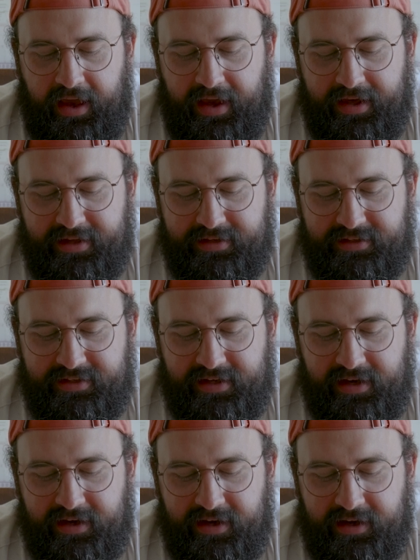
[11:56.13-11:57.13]
And
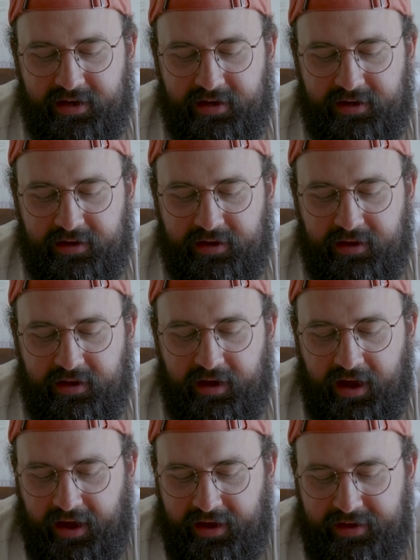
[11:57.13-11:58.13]

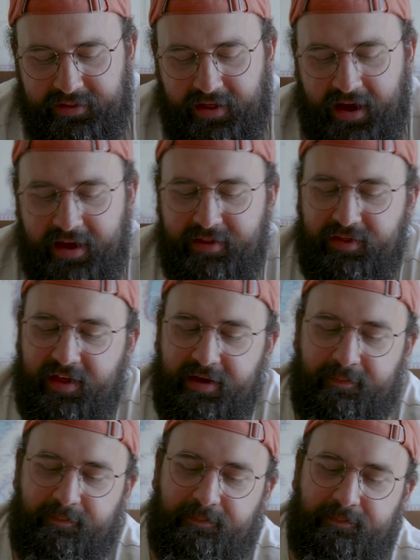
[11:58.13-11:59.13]
I
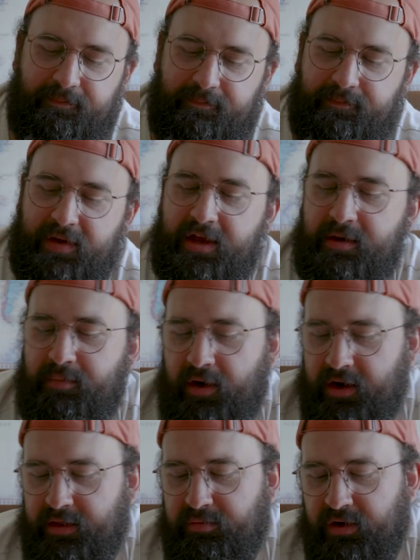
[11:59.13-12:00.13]
think being a
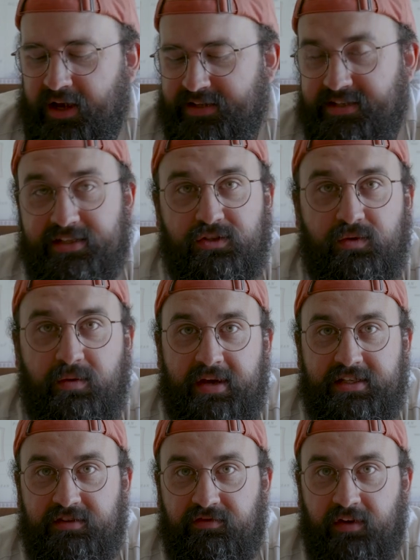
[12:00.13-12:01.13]
part of the process
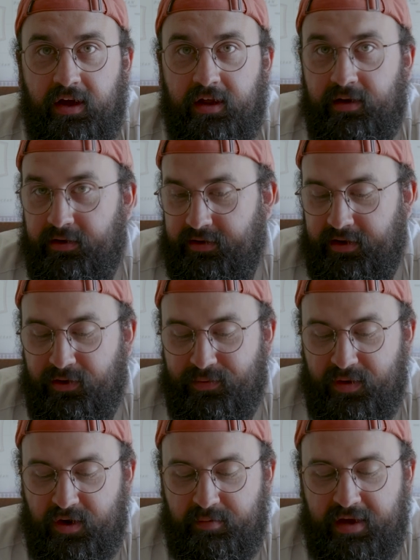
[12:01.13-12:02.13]
makes it fun. Knowing
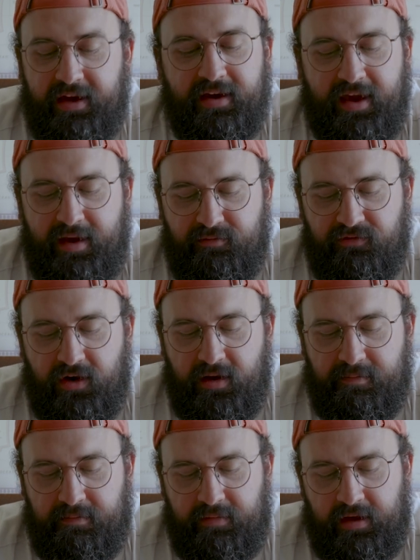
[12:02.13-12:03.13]
where your bean came
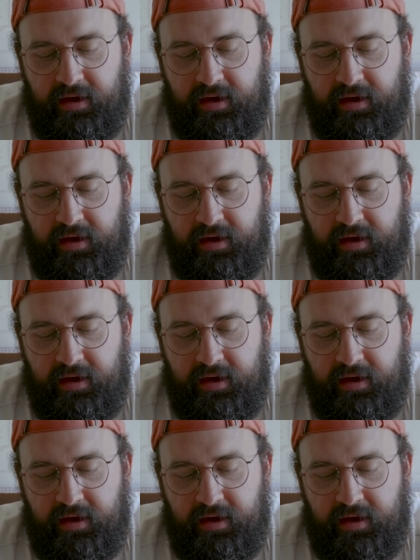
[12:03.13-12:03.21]
from,